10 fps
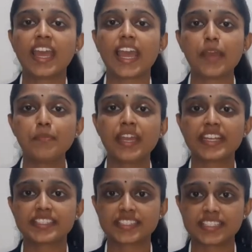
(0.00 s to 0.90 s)

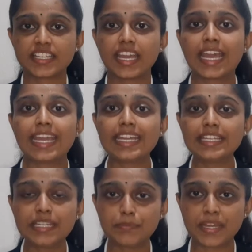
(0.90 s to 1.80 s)
MHC
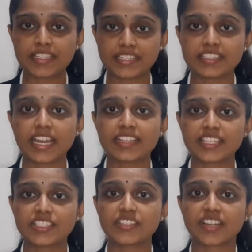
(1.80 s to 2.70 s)
independent
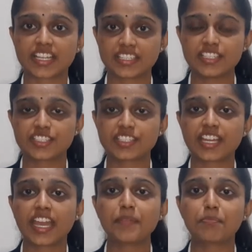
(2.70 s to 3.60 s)
antigen recognition
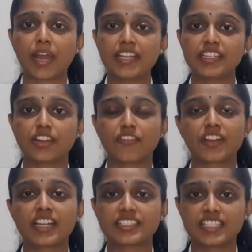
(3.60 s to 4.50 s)
and binding of
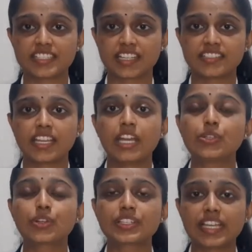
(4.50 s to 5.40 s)
CAR T-cells
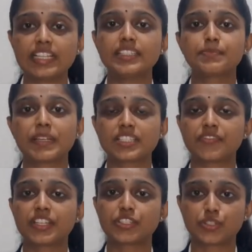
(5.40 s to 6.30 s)
to kill
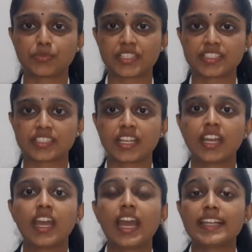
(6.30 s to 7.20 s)
specific tumors,
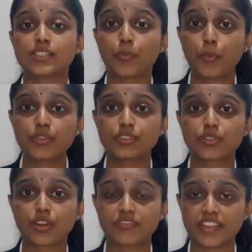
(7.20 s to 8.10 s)
as opposed to
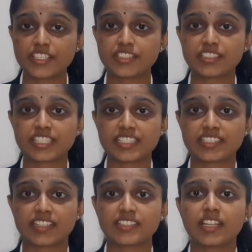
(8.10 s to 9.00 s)
conventional
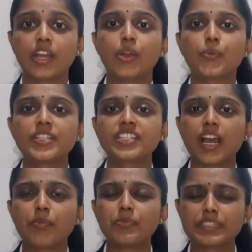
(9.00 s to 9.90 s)
T-cells which
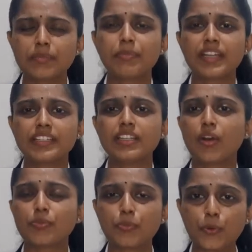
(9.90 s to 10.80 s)
are dependent
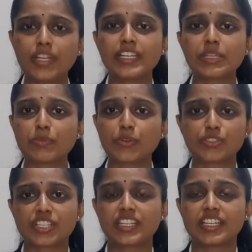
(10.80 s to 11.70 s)
on poorly
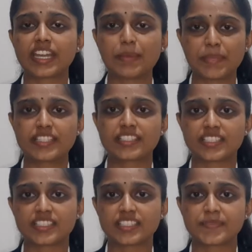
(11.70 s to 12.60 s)
immunogenic
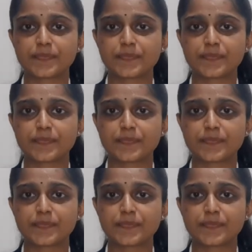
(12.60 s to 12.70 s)
MHCs.